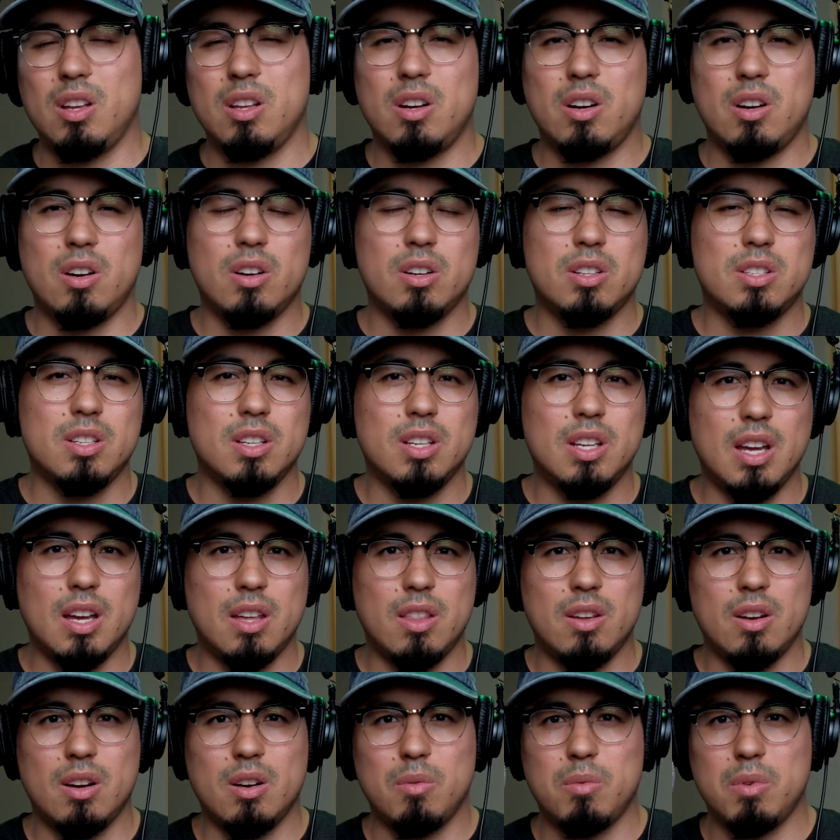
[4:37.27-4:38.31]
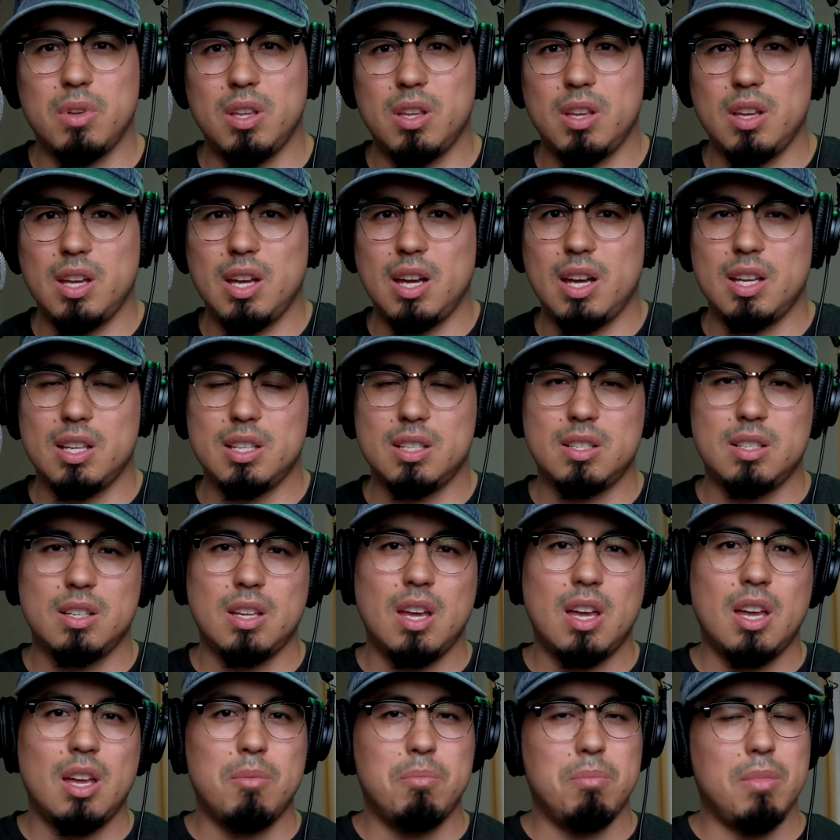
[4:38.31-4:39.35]
heard together when you guys
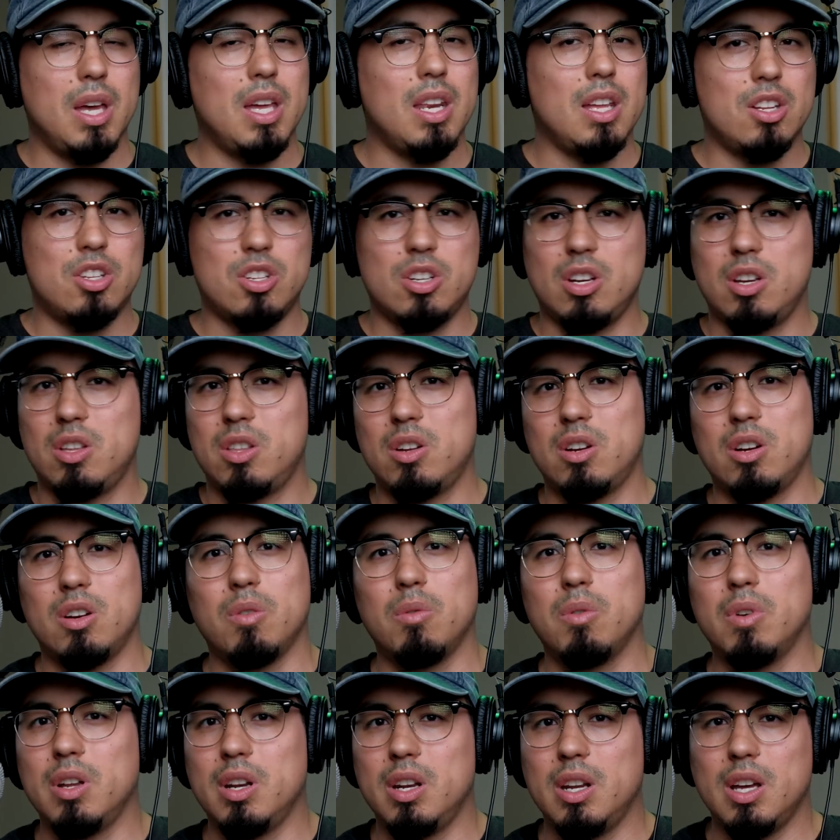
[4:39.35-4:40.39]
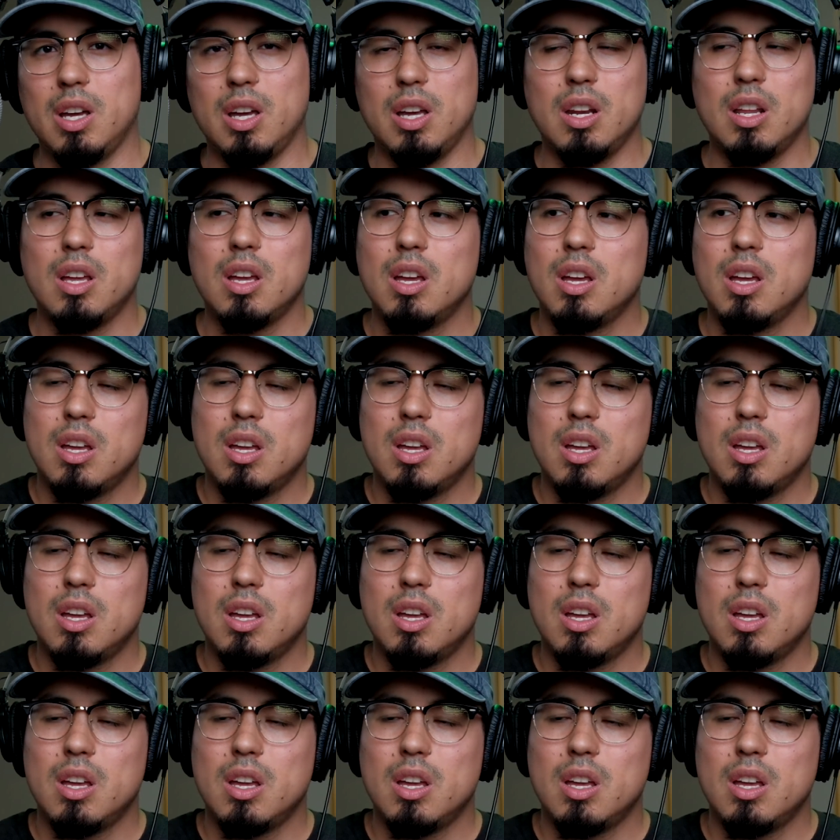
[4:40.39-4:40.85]
met each other or whatnot.